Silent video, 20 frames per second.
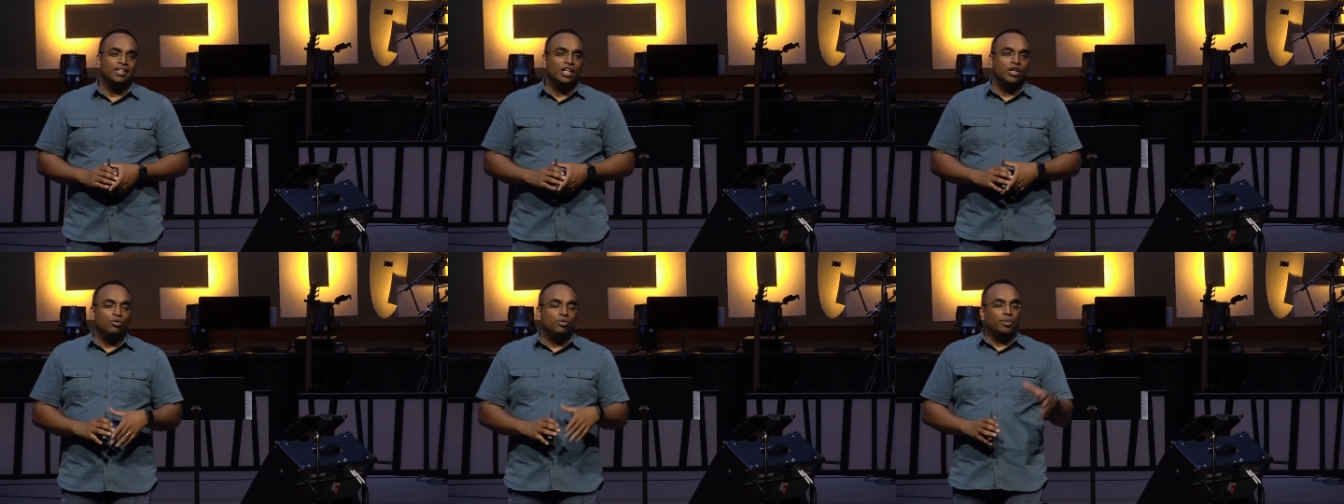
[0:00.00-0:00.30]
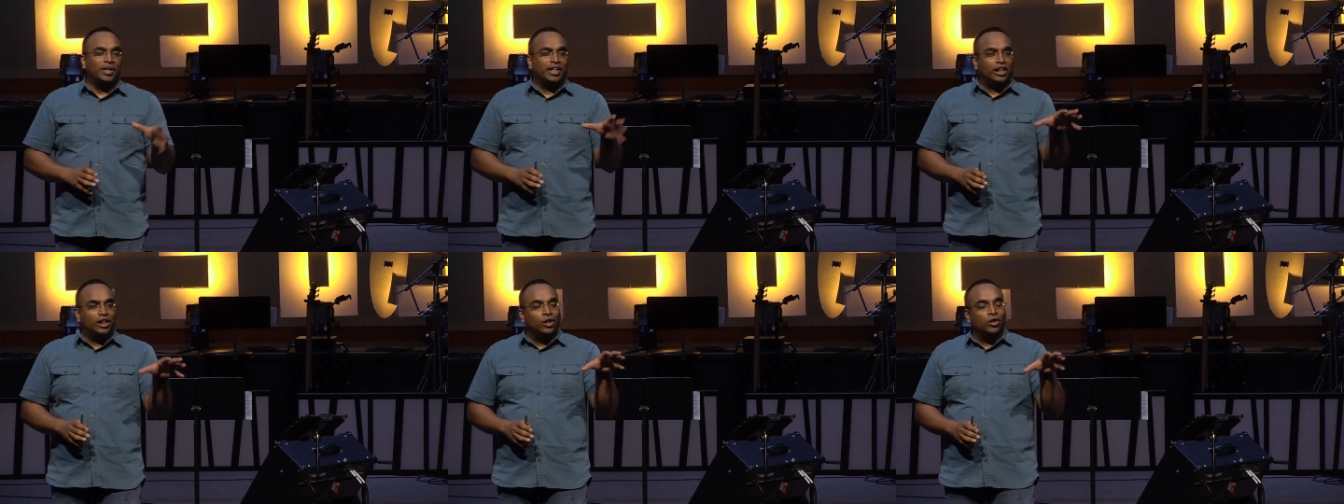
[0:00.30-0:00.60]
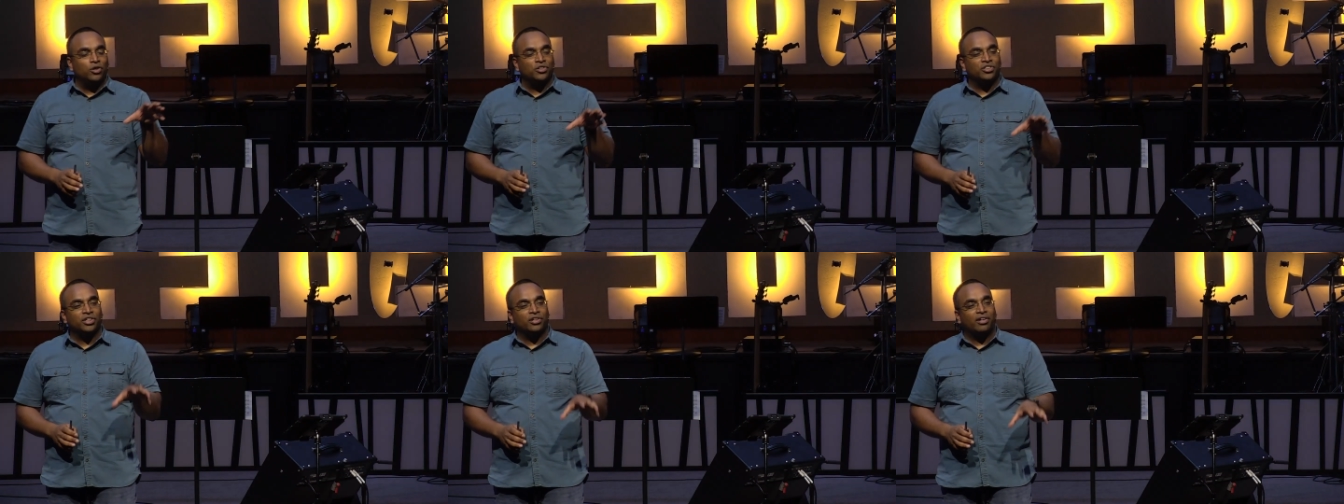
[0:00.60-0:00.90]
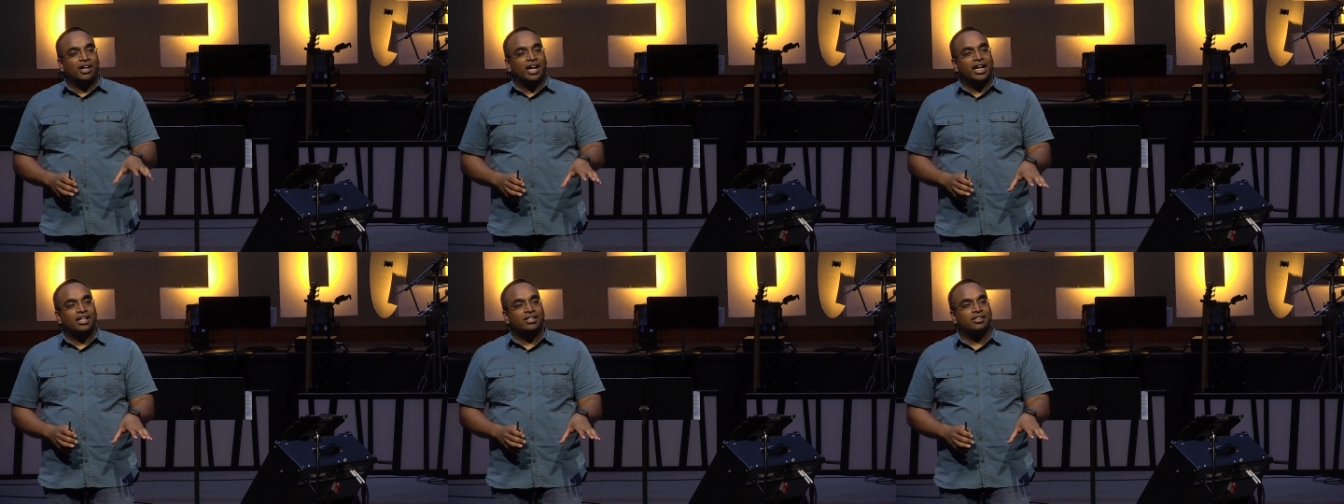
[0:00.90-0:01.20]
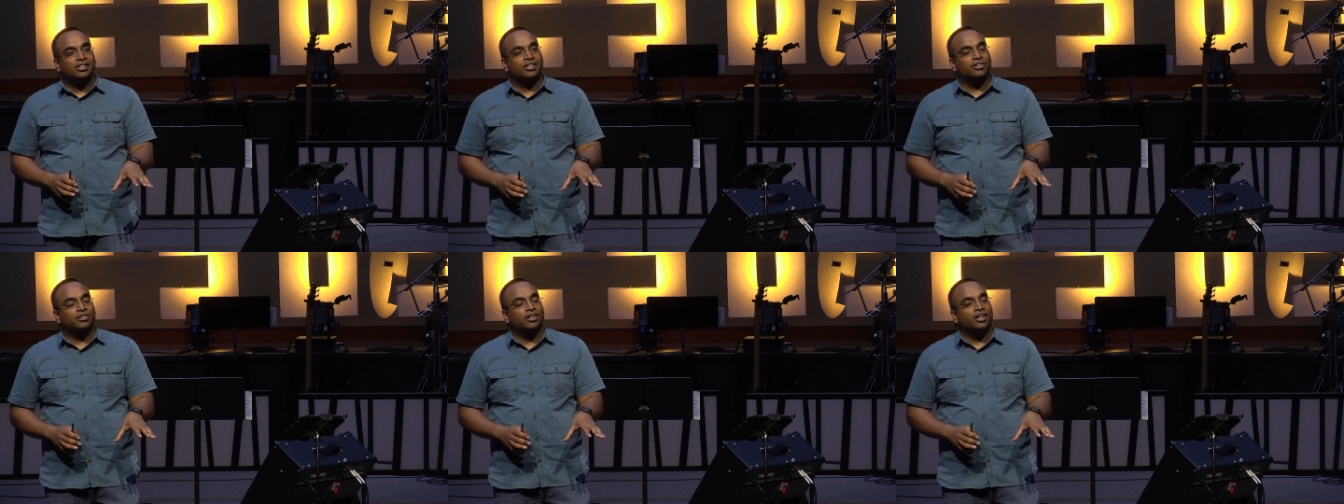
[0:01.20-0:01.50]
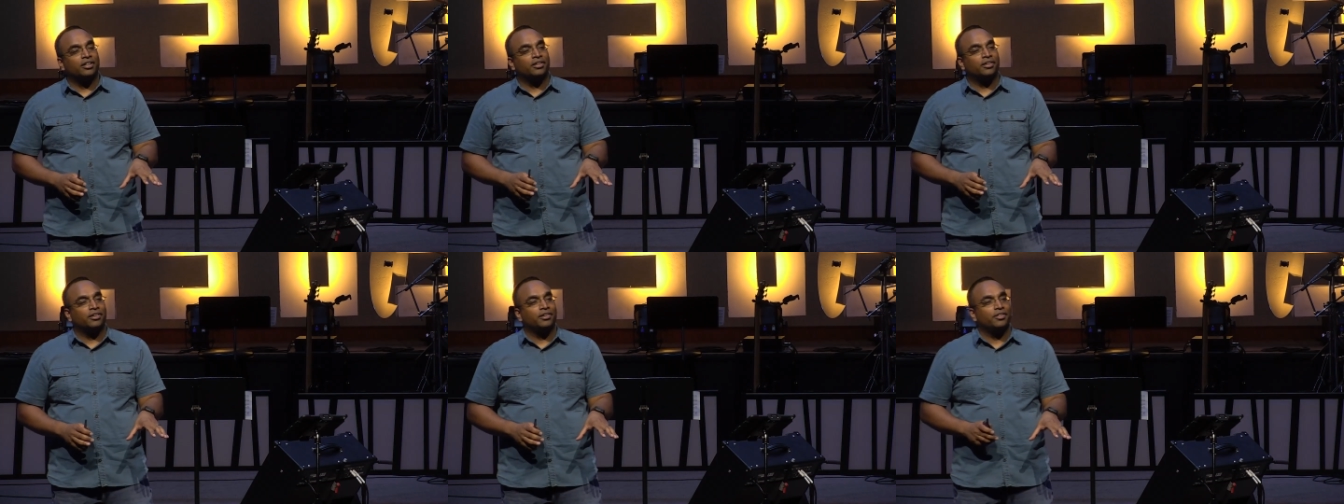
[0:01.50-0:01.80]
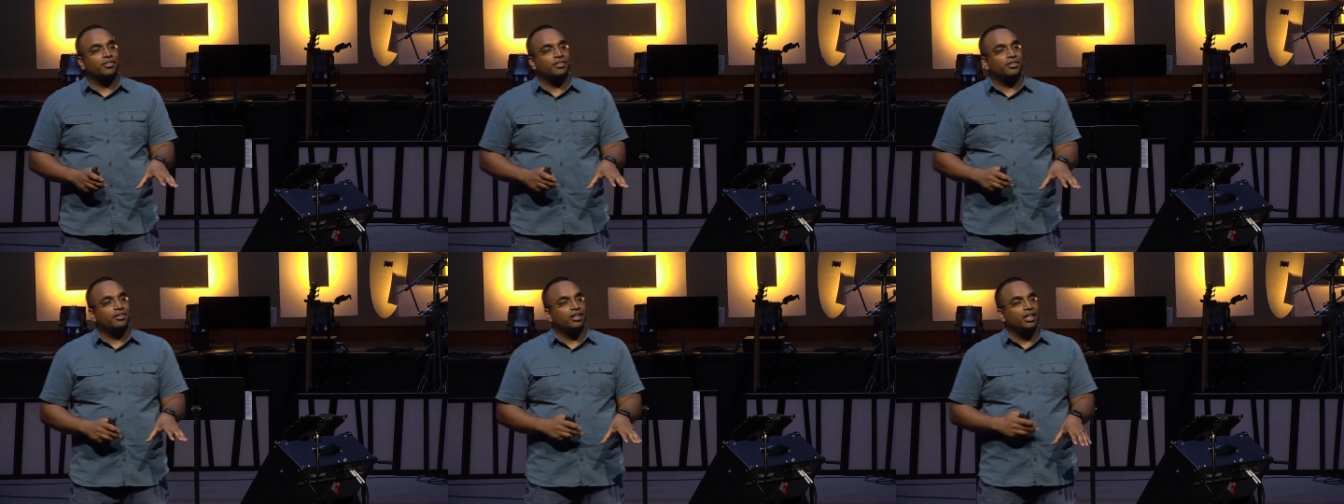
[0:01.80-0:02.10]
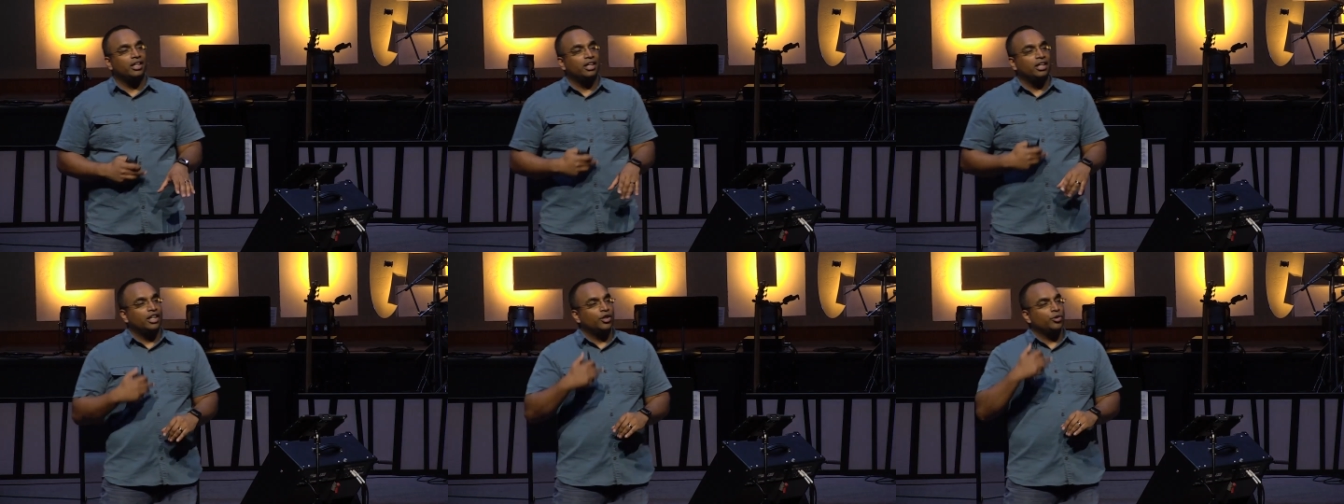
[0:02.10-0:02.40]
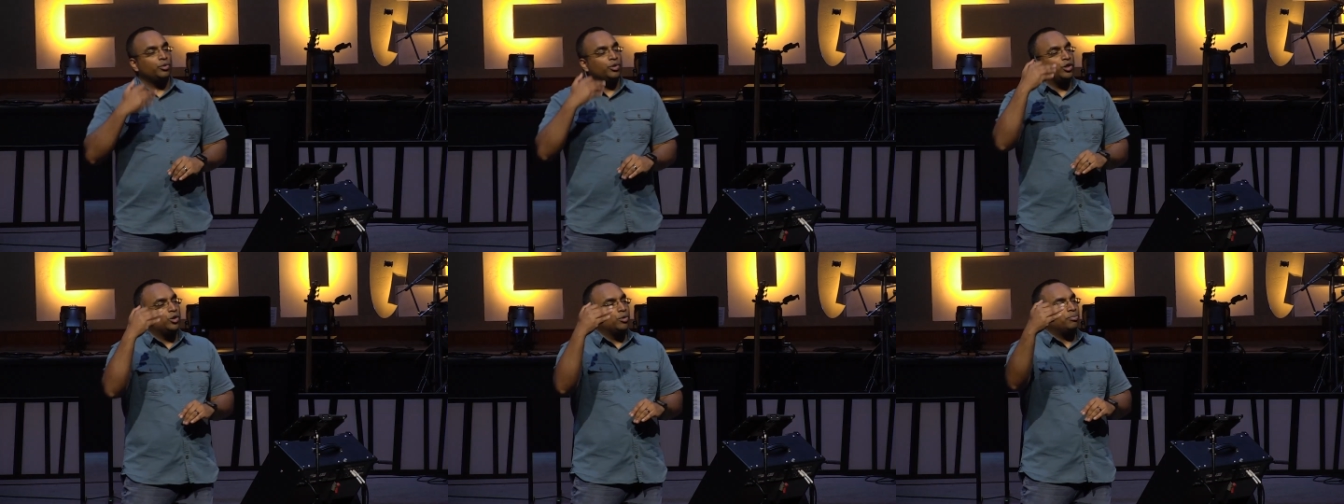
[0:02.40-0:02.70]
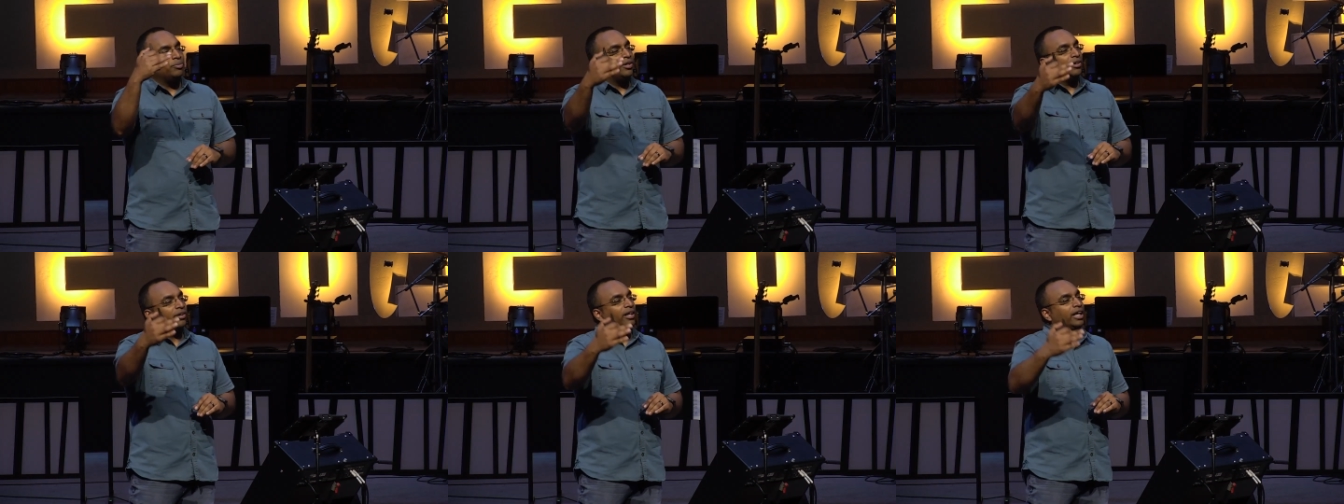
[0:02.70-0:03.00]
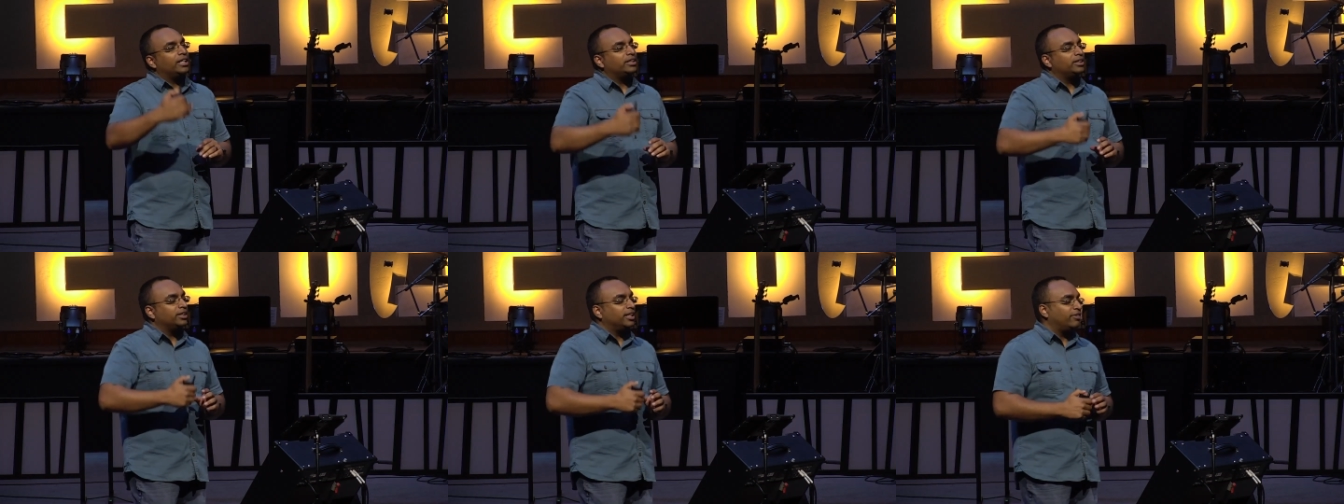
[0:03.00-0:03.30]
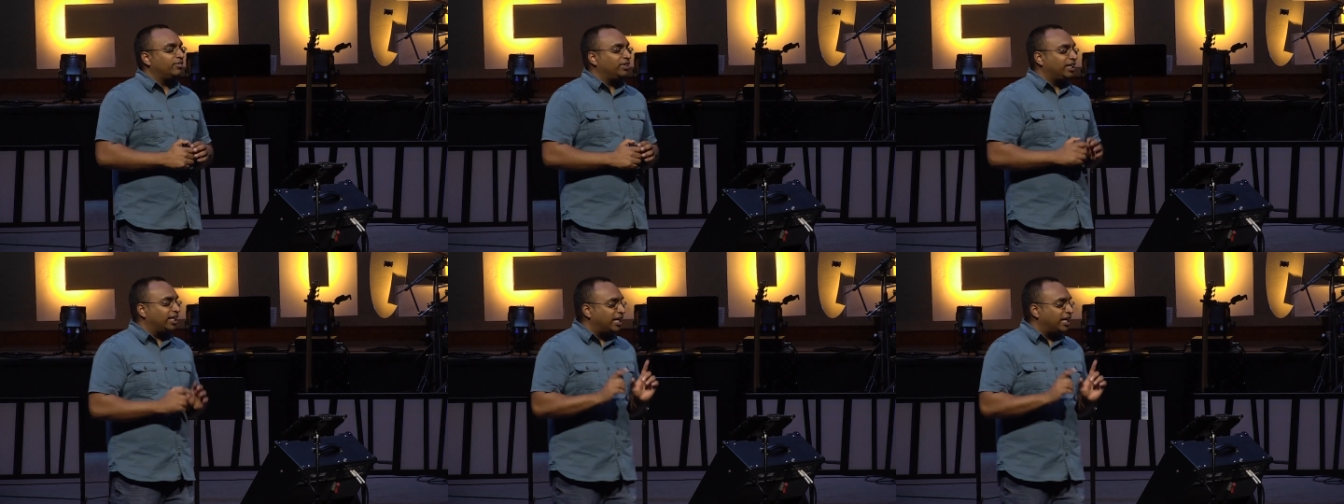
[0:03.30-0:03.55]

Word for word: When we close our eyes here on earth, and we open our eyes in heaven.